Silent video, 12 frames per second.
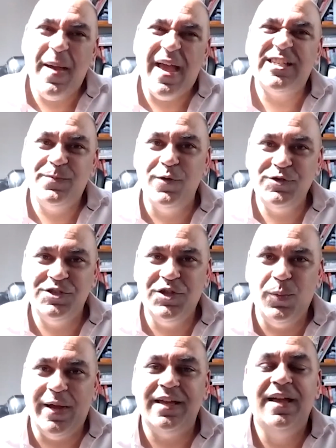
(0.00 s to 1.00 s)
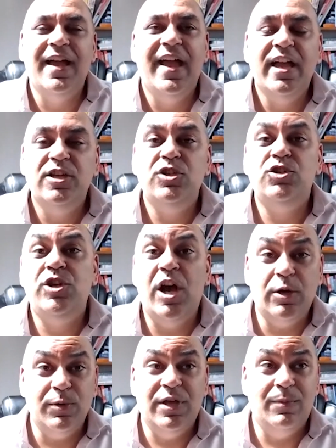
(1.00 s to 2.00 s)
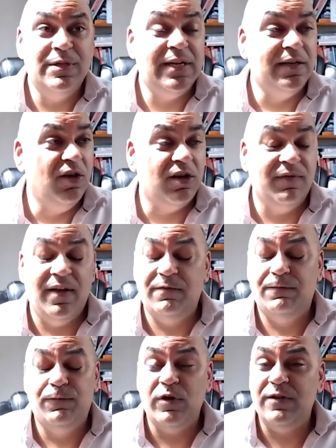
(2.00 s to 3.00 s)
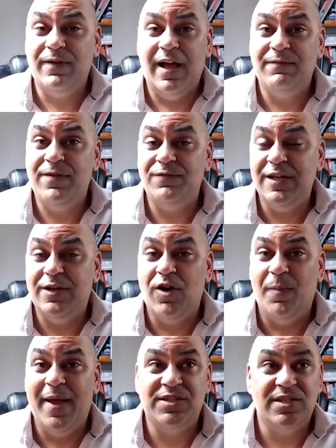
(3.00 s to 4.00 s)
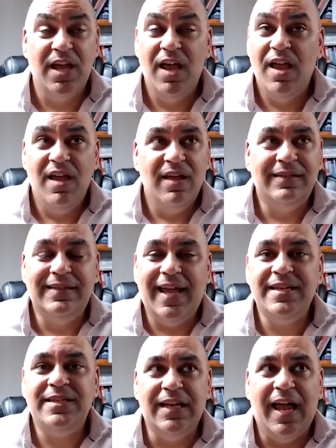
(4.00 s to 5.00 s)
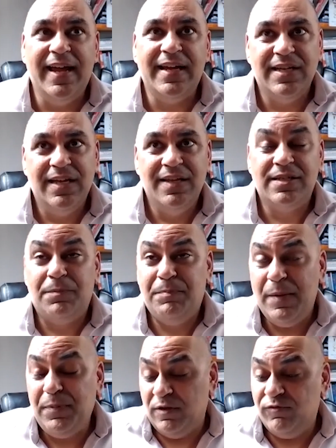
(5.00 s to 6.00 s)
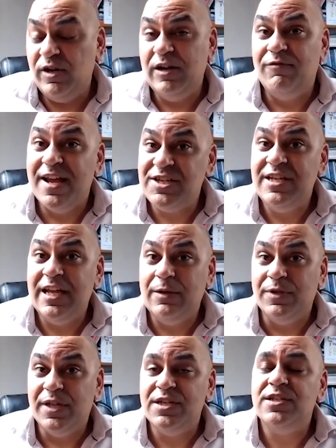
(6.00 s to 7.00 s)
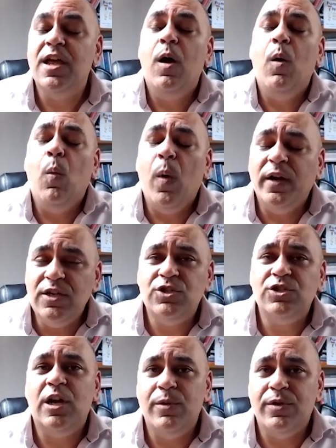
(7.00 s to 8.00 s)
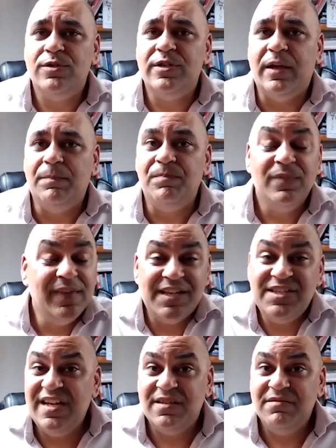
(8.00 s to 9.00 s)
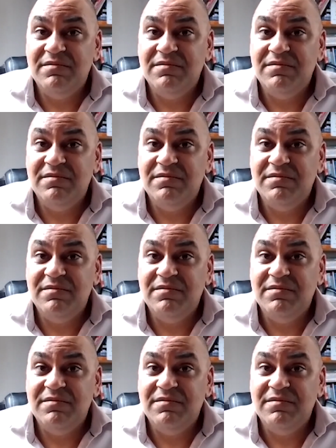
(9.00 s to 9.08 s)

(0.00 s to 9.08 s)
best post of the week, shared it with him, and said, look, I've had 45, 50 comments, 90 likes. People are really resonating with this. Why don't you share it with your team? That's it.